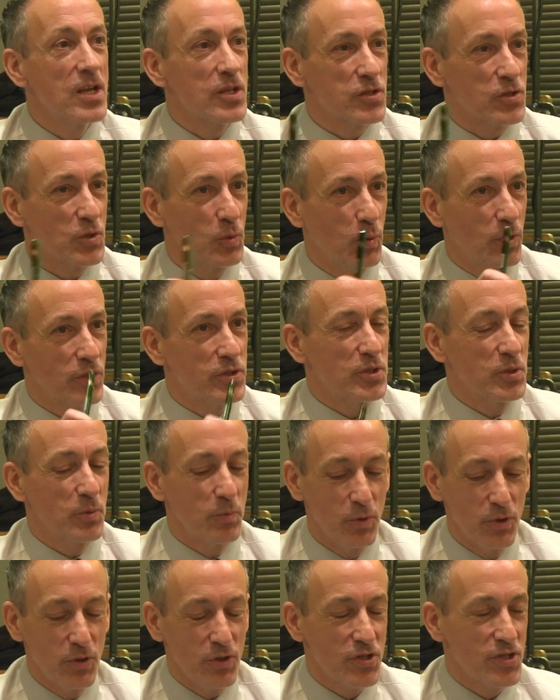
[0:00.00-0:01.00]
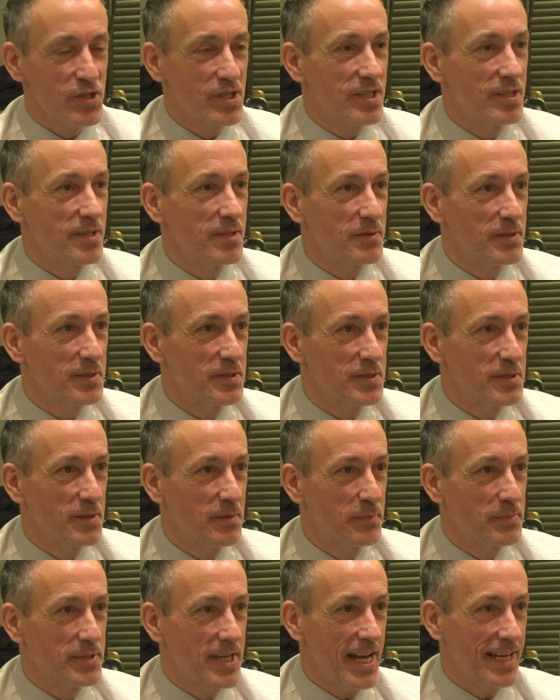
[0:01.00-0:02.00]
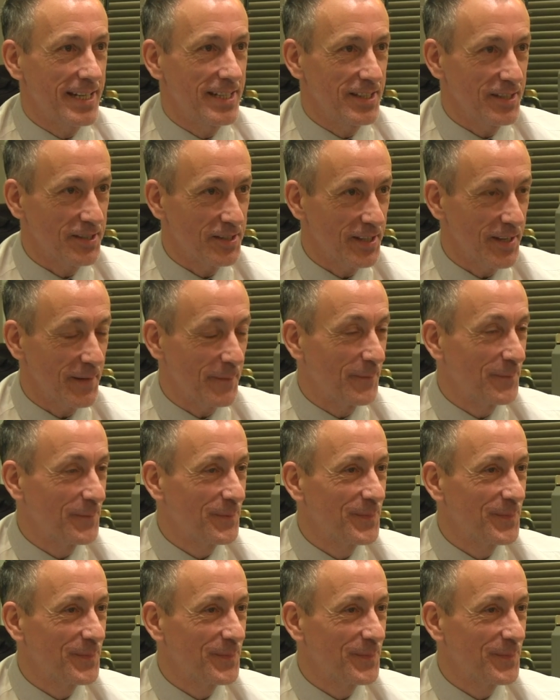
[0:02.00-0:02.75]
So what's your worst technique then?